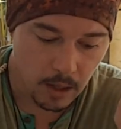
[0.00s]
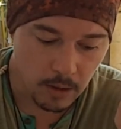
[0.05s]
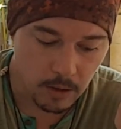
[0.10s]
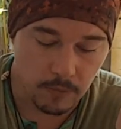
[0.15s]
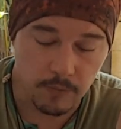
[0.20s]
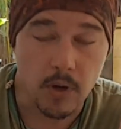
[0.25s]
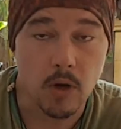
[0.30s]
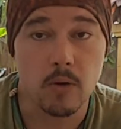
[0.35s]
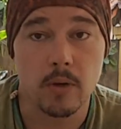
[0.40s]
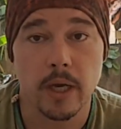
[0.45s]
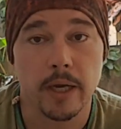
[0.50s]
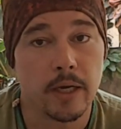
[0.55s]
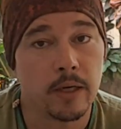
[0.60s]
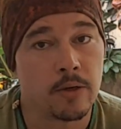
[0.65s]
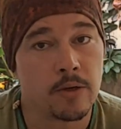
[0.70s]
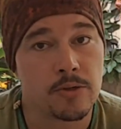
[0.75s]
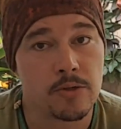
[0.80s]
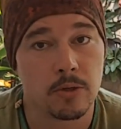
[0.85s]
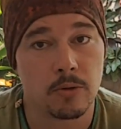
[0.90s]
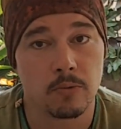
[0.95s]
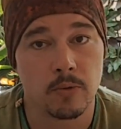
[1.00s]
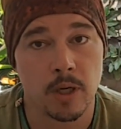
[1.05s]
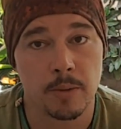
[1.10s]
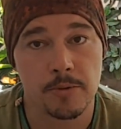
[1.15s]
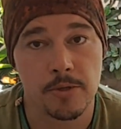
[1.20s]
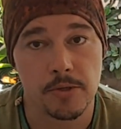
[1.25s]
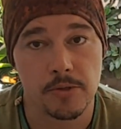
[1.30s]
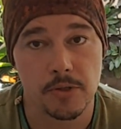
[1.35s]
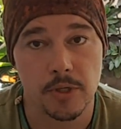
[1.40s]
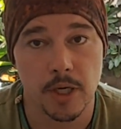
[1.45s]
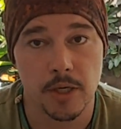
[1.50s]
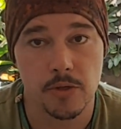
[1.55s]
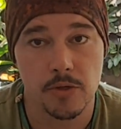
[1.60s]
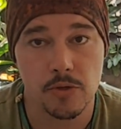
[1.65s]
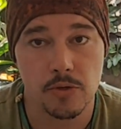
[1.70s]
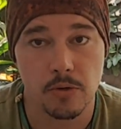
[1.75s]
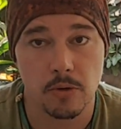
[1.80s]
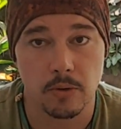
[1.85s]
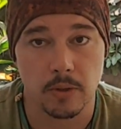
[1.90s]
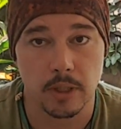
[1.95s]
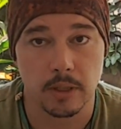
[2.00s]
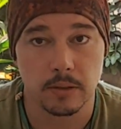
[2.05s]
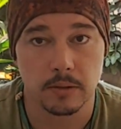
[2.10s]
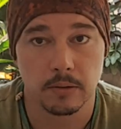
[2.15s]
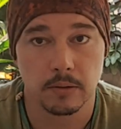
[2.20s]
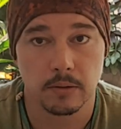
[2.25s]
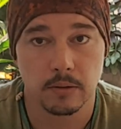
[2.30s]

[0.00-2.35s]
the volcanoes and eruptions get stronger